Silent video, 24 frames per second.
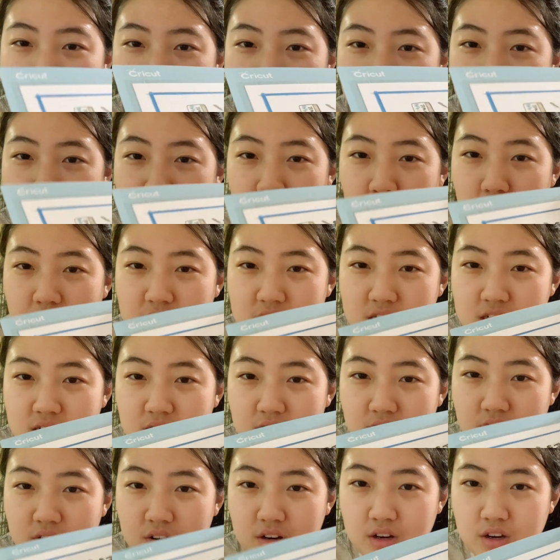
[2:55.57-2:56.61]
I watched a
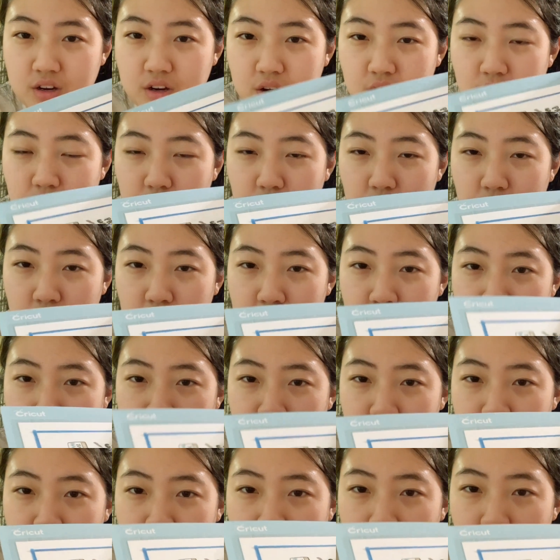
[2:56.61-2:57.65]
video,
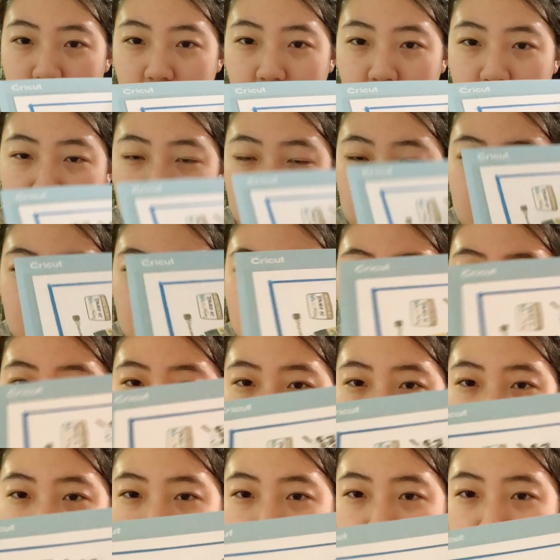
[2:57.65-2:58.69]
and
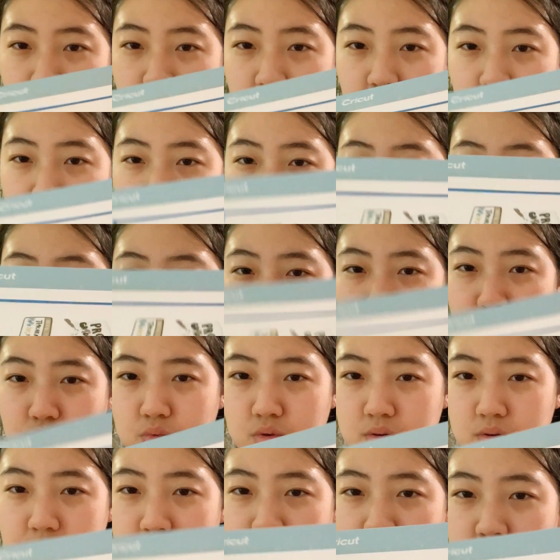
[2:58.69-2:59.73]
this
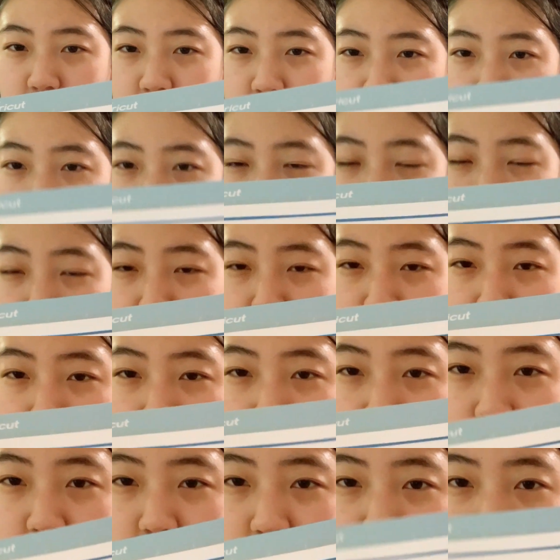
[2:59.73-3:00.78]
woman who made
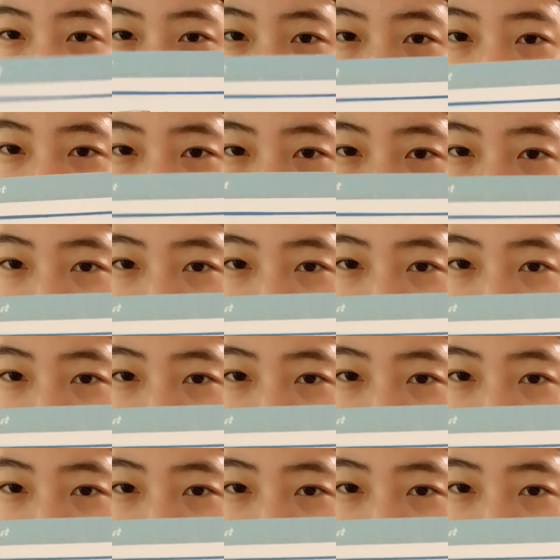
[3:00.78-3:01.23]
the stickers, she